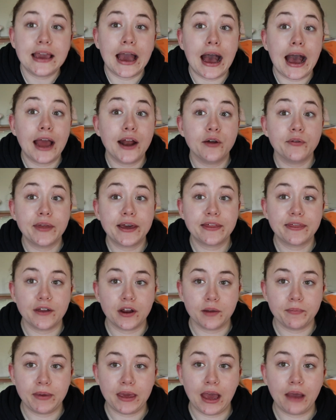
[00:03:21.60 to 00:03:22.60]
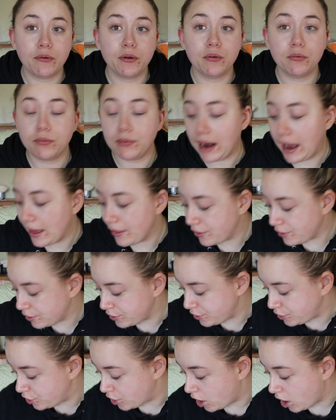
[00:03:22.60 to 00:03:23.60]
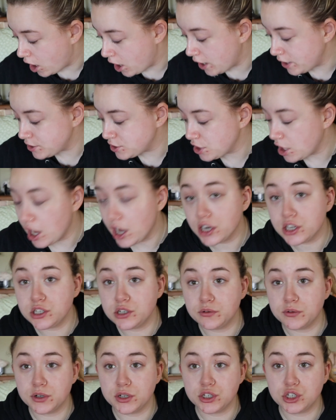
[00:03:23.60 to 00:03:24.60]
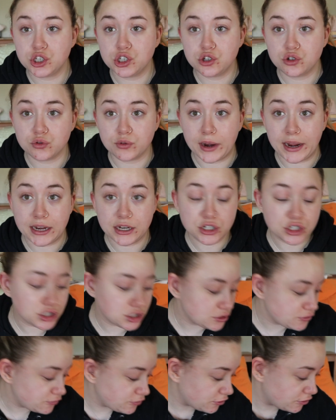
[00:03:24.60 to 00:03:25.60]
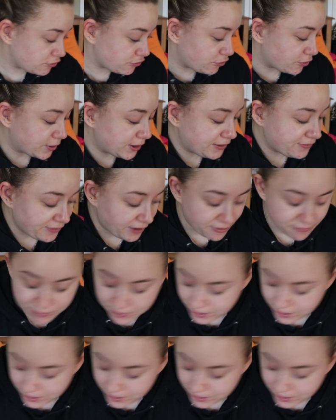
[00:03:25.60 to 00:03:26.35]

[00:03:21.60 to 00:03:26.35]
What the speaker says: I don't like therapy. I would rather not talk to a stranger for 45